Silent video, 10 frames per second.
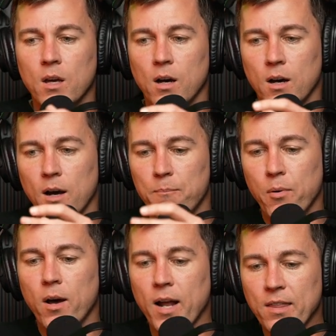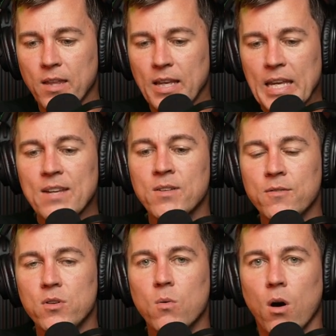uh, but I think even
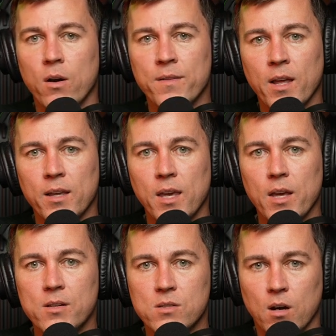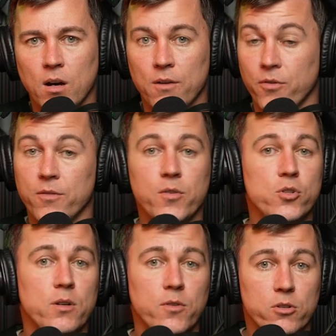if you are in that case, uh, for the
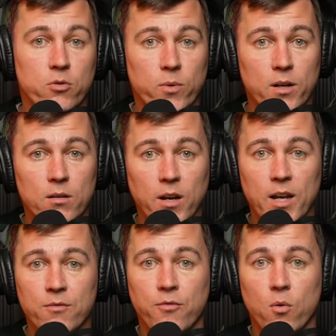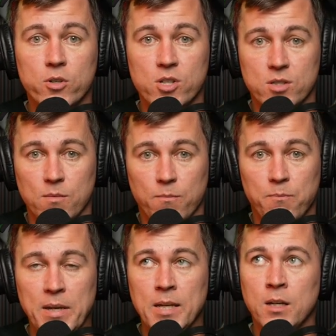future of your career and for just
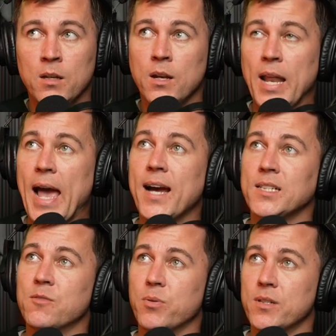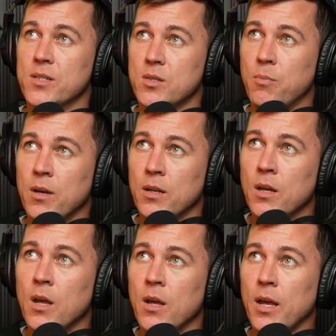being an active participant
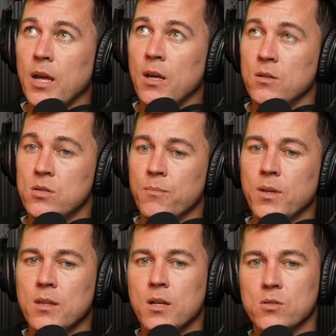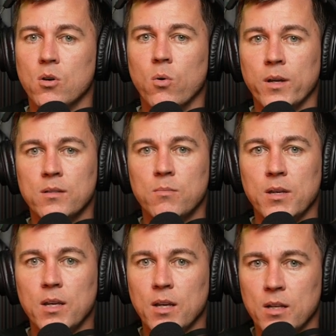in something that is going to
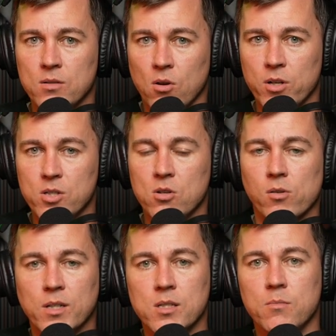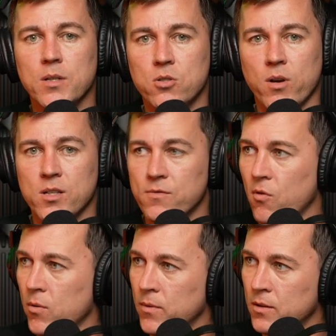be and is already starting to be
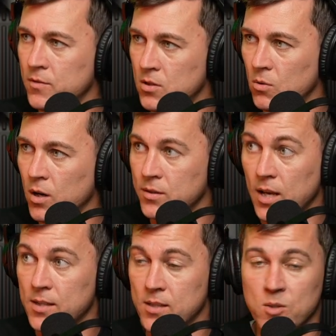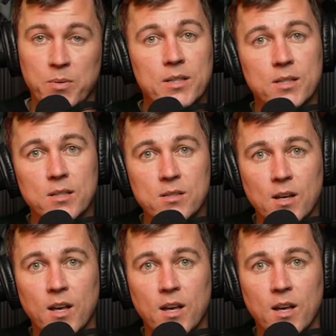transformative to us as a species,